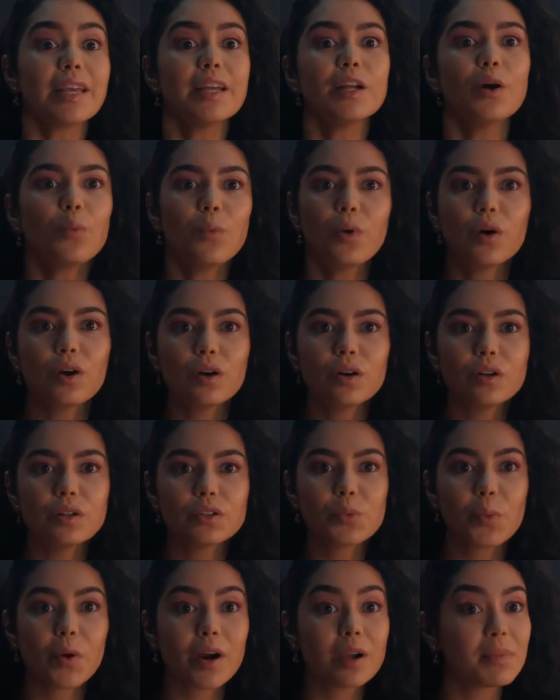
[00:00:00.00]
In a
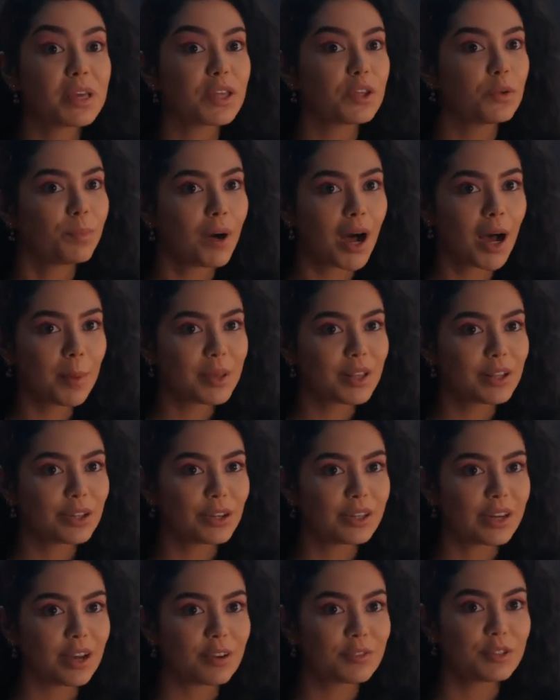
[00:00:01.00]
world where I make you popular
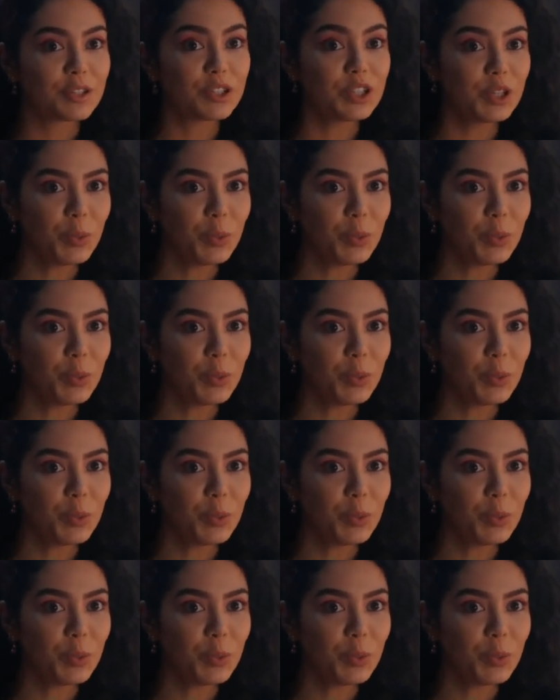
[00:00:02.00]
enough to